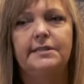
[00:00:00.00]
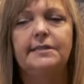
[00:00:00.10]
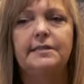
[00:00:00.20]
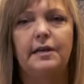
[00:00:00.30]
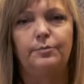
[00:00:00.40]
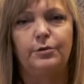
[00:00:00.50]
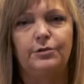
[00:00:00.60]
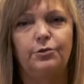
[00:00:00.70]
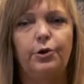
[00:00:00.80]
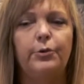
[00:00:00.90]

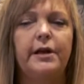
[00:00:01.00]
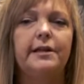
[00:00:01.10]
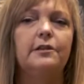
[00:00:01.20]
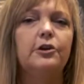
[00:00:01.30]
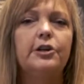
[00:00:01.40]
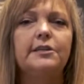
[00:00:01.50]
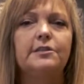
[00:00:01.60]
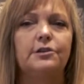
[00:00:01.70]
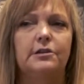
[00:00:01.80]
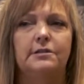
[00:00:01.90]
disciples who created learning
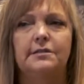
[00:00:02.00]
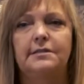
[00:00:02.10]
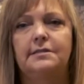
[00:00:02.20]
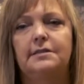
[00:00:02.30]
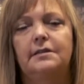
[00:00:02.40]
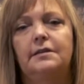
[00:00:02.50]
circles